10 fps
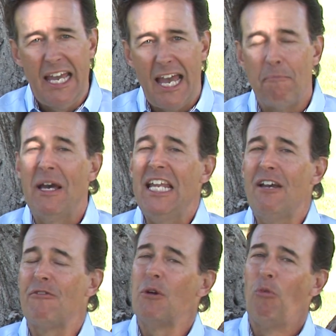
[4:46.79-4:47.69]
and many
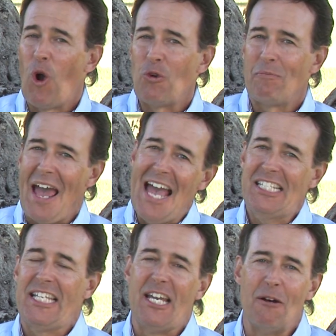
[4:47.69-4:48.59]
of them wrote back
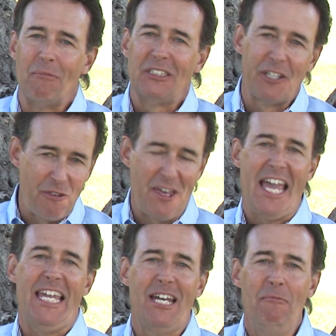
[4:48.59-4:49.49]
to him to
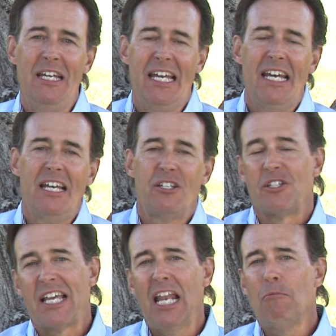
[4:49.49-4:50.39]
thank him, to
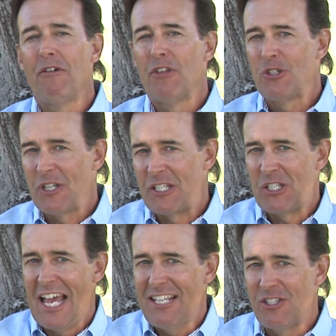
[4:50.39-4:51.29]
tell him of their
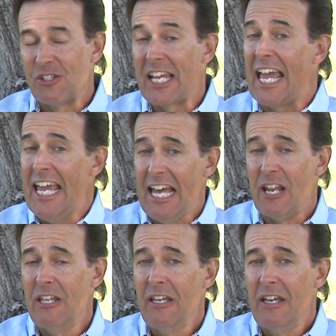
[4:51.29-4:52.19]
successes,
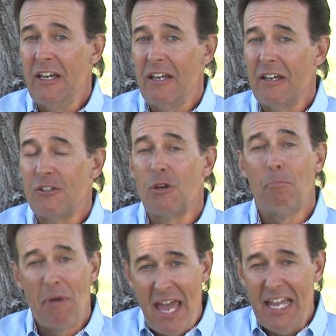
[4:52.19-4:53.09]
and to
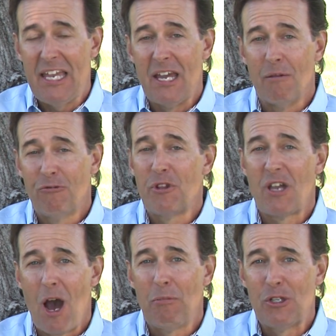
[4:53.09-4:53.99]
beg him for the
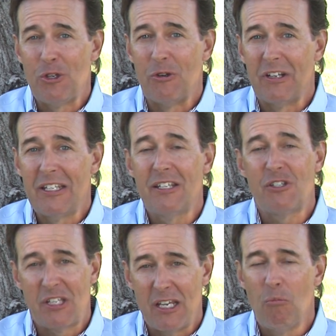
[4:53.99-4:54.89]
opportunity to
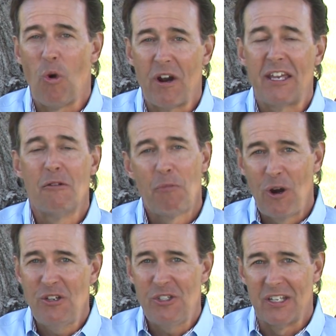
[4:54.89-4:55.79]
see him work in
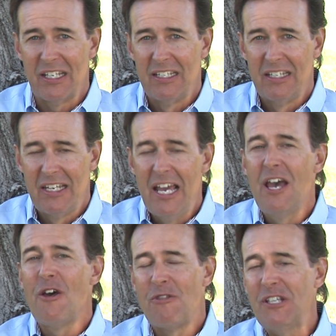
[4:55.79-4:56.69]
person.
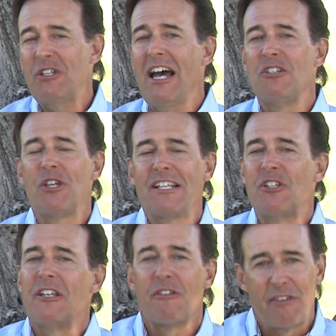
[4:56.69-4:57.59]
This got
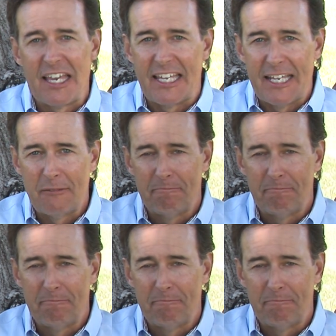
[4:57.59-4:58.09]
Jesse to thinking.